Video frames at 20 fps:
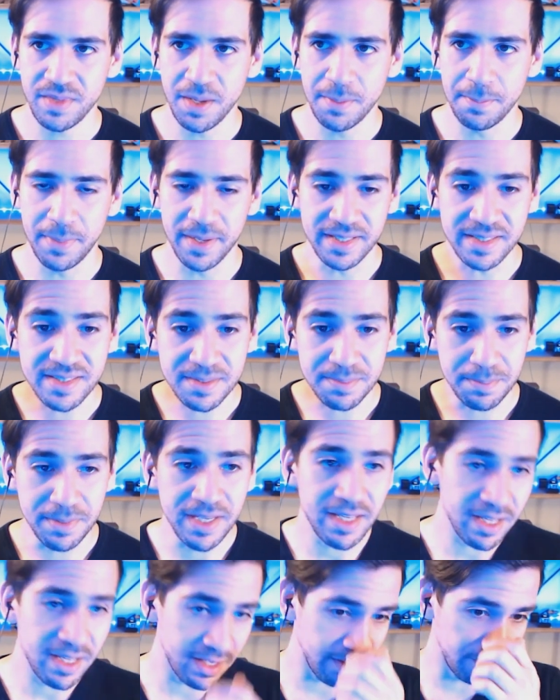But
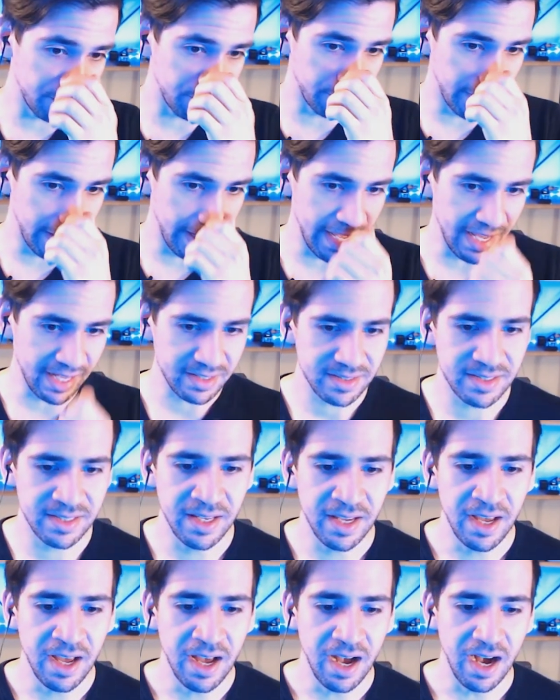speaking of React,
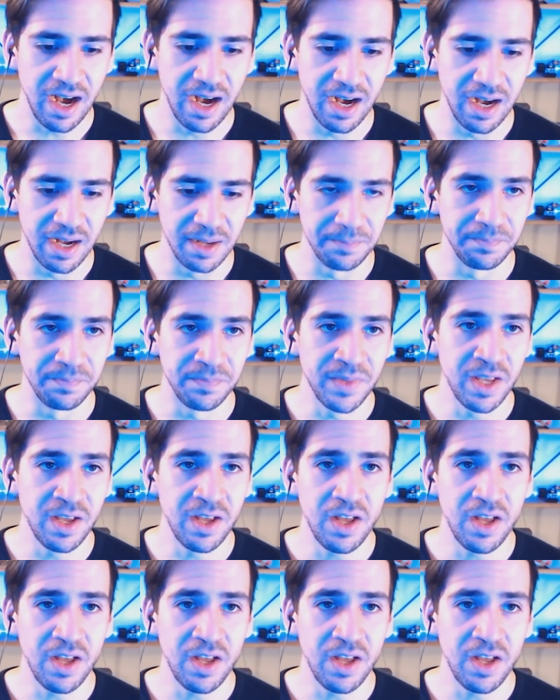um,